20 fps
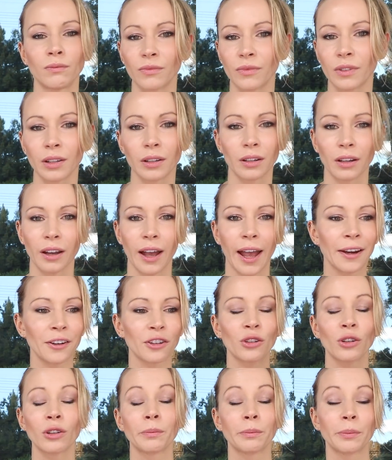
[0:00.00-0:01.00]
the
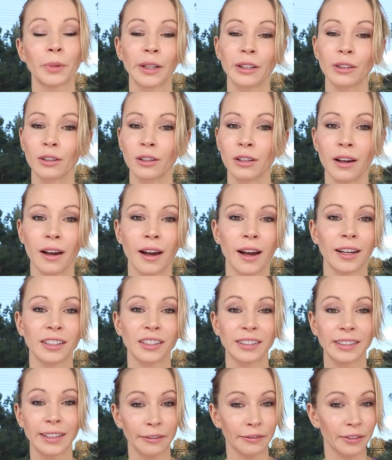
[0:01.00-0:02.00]
end-all be-all. I
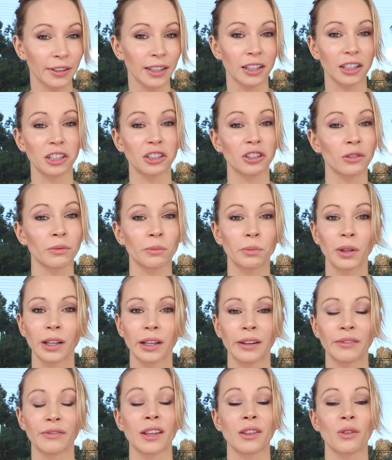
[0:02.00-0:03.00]
definitely don't
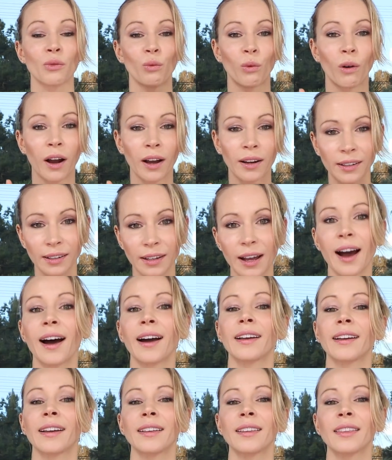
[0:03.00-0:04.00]
believe that one
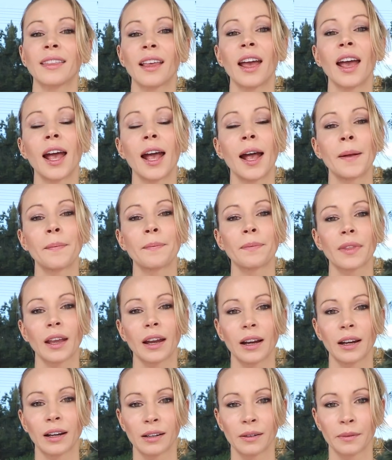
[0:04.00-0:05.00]
diet
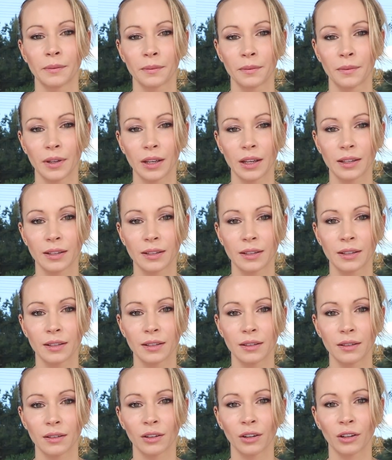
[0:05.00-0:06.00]

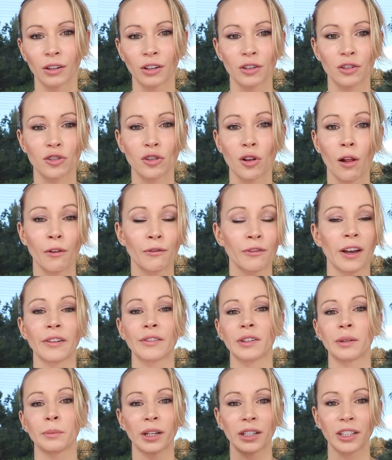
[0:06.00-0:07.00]
is gonna solve
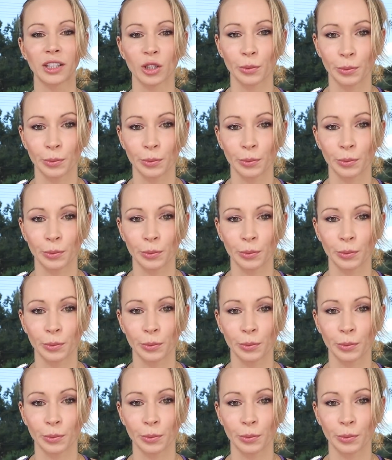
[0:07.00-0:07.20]
everybody's